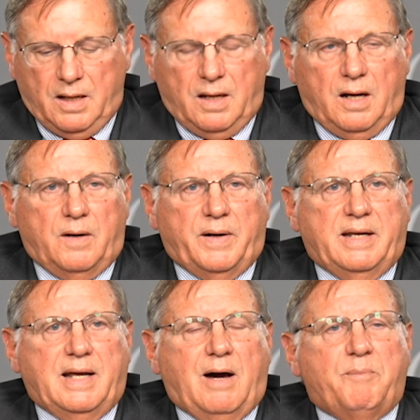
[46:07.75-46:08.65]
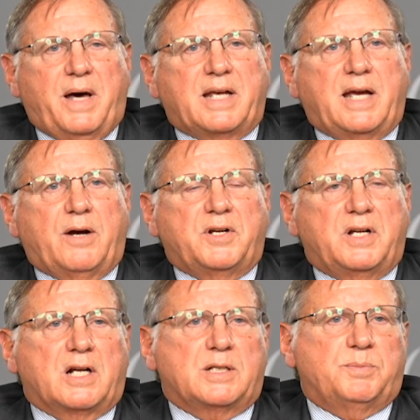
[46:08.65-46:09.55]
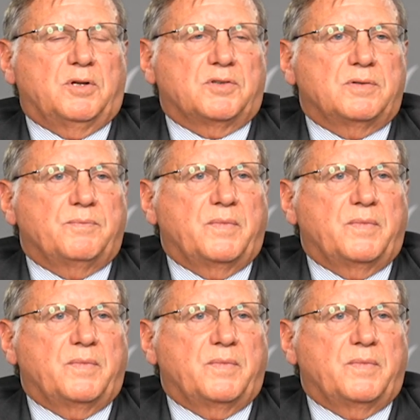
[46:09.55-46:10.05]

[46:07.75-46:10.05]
All right, now Medicare deductibles.